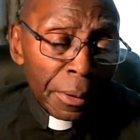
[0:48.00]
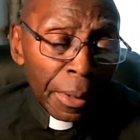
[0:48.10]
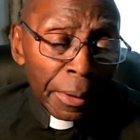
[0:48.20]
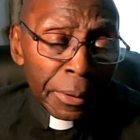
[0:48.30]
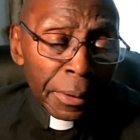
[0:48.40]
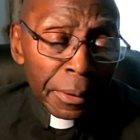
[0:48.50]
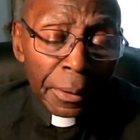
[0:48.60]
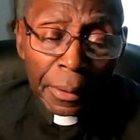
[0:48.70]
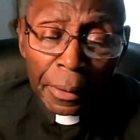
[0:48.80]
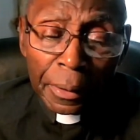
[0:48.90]
I think,
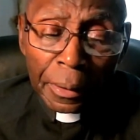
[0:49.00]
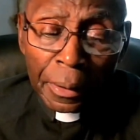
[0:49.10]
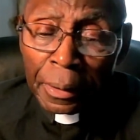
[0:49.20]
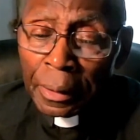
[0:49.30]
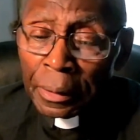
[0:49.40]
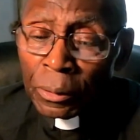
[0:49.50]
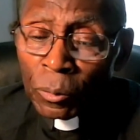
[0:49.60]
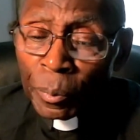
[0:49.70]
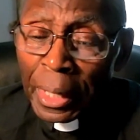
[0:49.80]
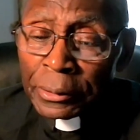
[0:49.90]
uh,
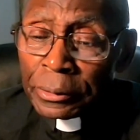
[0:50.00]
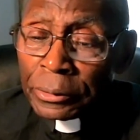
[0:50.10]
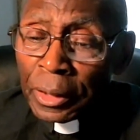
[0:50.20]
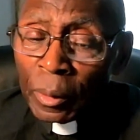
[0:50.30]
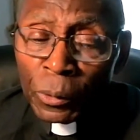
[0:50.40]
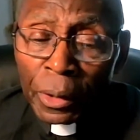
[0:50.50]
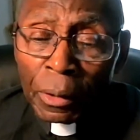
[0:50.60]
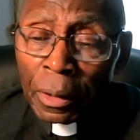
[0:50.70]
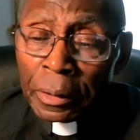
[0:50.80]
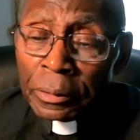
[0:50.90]
co-pastor somewhere
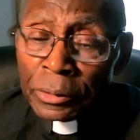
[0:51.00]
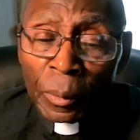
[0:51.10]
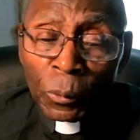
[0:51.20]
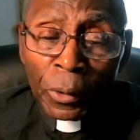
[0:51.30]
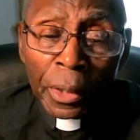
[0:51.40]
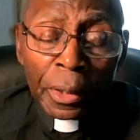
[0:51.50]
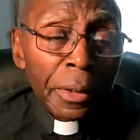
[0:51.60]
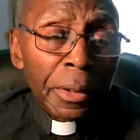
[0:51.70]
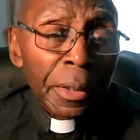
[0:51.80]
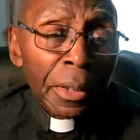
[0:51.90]
on somewhere,
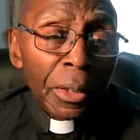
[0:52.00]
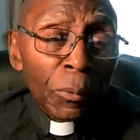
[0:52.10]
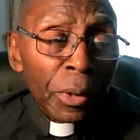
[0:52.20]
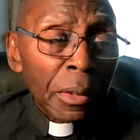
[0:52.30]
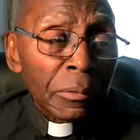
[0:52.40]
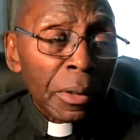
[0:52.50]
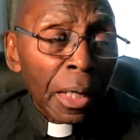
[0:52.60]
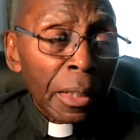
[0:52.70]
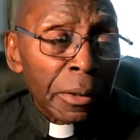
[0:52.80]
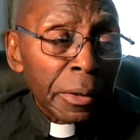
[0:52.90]
wherever
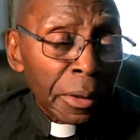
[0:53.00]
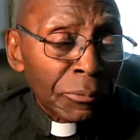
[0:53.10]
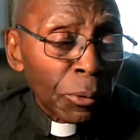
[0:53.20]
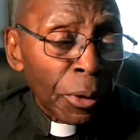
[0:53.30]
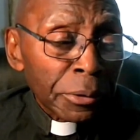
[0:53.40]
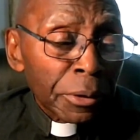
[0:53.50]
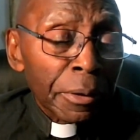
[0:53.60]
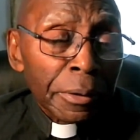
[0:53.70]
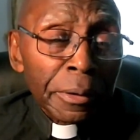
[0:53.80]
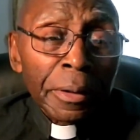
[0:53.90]
I heard a voice
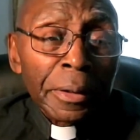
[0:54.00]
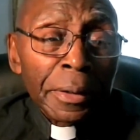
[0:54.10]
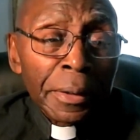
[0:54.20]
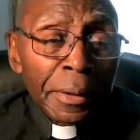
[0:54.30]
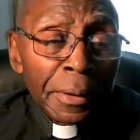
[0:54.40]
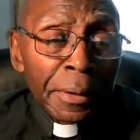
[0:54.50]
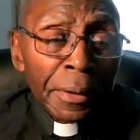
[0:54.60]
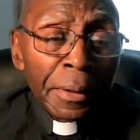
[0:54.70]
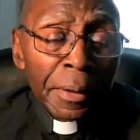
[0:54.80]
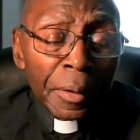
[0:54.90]
earlier.
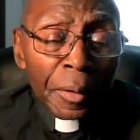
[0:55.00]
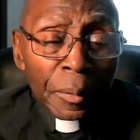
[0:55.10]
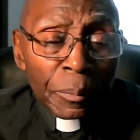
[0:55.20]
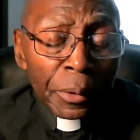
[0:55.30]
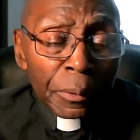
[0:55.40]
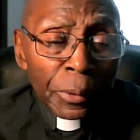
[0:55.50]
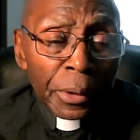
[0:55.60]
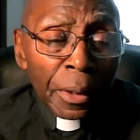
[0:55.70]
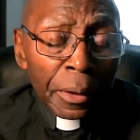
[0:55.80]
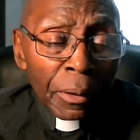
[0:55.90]
Uh, but
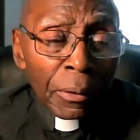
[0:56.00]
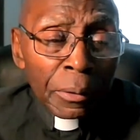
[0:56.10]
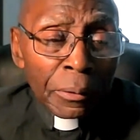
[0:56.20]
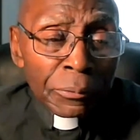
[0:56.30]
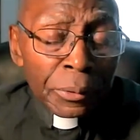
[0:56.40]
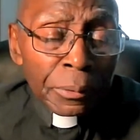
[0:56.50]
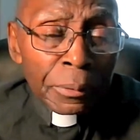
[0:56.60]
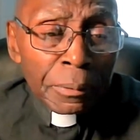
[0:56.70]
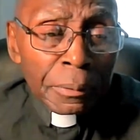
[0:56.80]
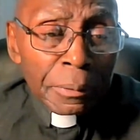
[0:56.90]
we honor all of
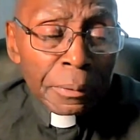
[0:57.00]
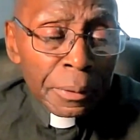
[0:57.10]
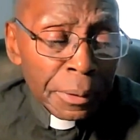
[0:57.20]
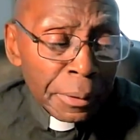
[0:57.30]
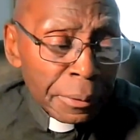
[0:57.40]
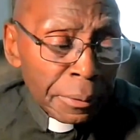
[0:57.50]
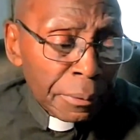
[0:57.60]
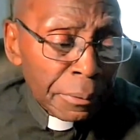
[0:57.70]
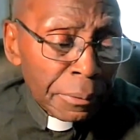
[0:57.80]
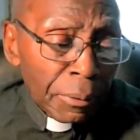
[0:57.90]
you and
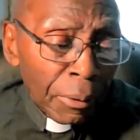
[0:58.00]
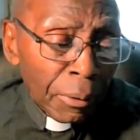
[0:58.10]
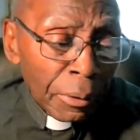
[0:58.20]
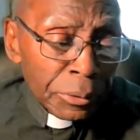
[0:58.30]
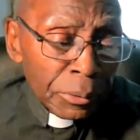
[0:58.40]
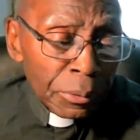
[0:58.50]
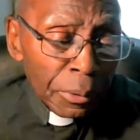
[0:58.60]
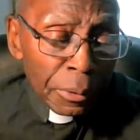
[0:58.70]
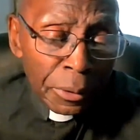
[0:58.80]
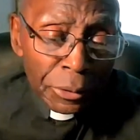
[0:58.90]
all you
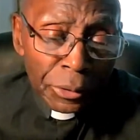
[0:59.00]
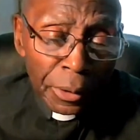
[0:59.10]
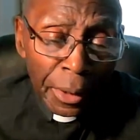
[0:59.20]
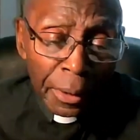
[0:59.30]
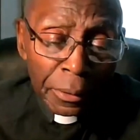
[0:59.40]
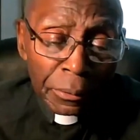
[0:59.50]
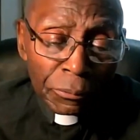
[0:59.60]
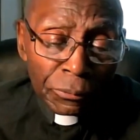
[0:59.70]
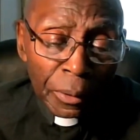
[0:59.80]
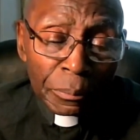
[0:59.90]
who are listening in
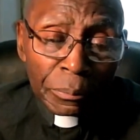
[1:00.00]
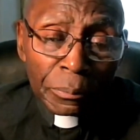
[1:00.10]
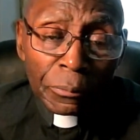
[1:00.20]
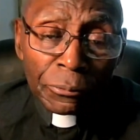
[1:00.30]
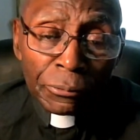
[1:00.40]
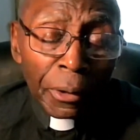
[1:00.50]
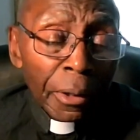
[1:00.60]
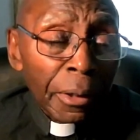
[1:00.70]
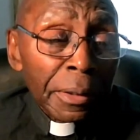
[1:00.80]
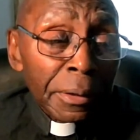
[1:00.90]
from
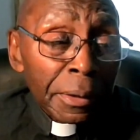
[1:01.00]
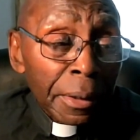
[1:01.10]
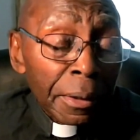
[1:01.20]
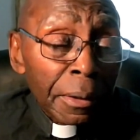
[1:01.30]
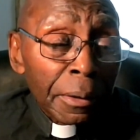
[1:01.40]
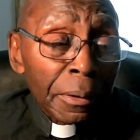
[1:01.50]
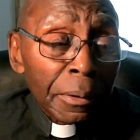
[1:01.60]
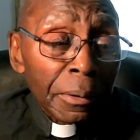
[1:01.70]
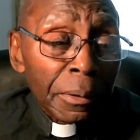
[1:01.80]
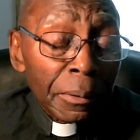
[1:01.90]
far and near.
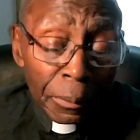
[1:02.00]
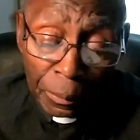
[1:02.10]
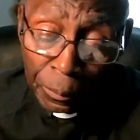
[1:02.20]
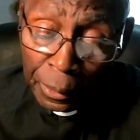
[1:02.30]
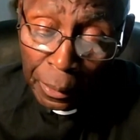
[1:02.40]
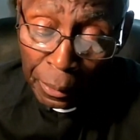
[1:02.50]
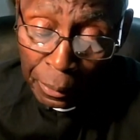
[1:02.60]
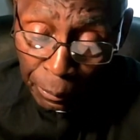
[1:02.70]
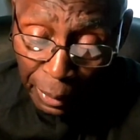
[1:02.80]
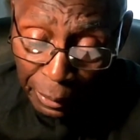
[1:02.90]
We are
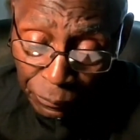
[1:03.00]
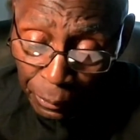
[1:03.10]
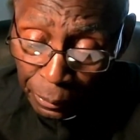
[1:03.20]
grateful.